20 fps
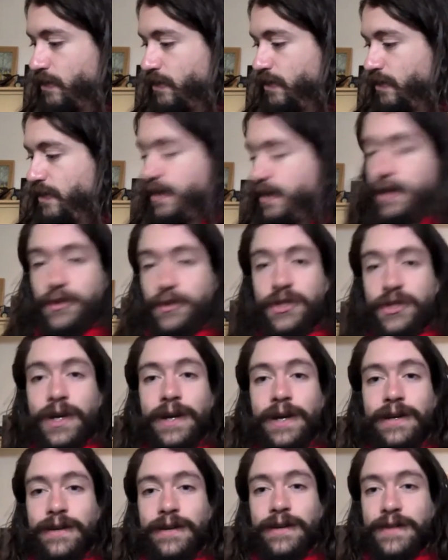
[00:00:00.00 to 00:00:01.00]
in
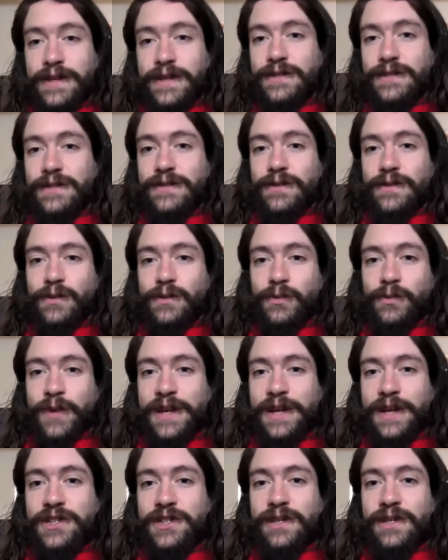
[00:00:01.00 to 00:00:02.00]
China, this
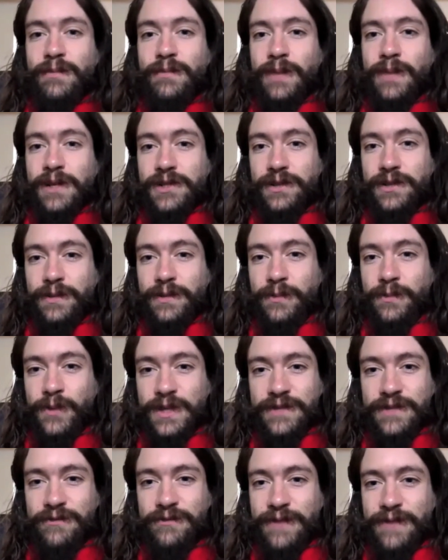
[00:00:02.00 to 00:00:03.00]
reishi mushroom
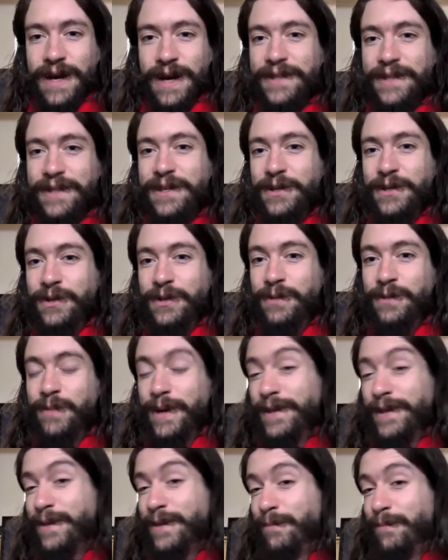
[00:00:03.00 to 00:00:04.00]
was valued
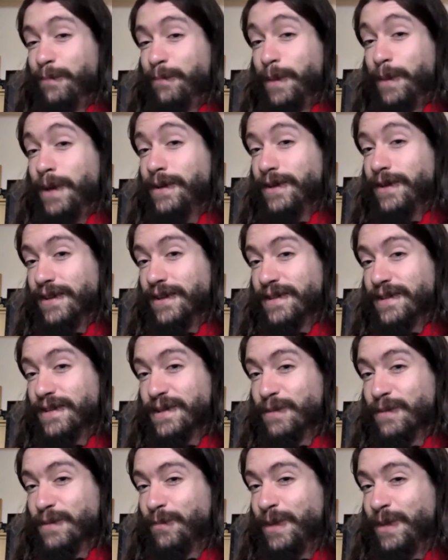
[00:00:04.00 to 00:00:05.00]
by the
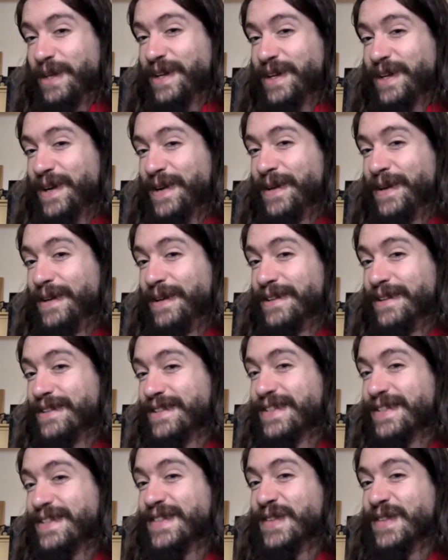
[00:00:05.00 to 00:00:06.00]
monks
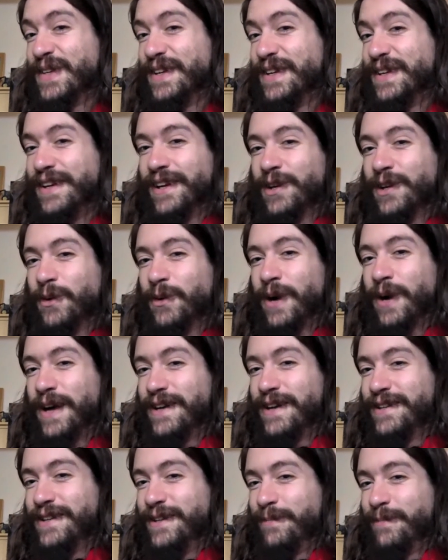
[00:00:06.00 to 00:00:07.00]
because it
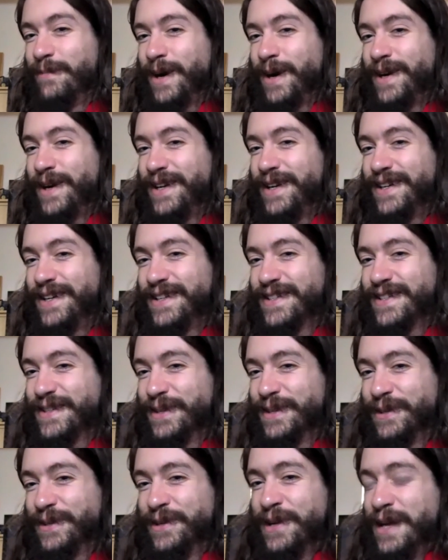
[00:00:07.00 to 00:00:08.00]
quieted the mind.
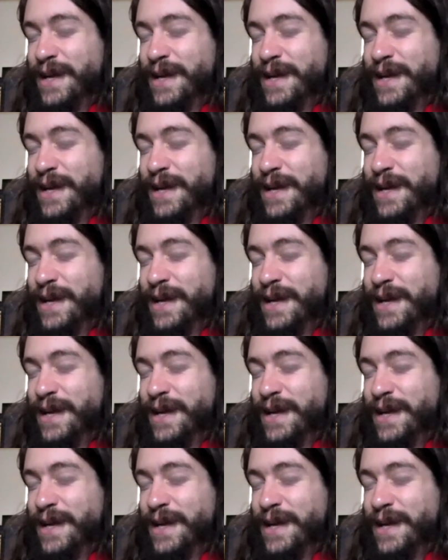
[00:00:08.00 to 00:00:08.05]
So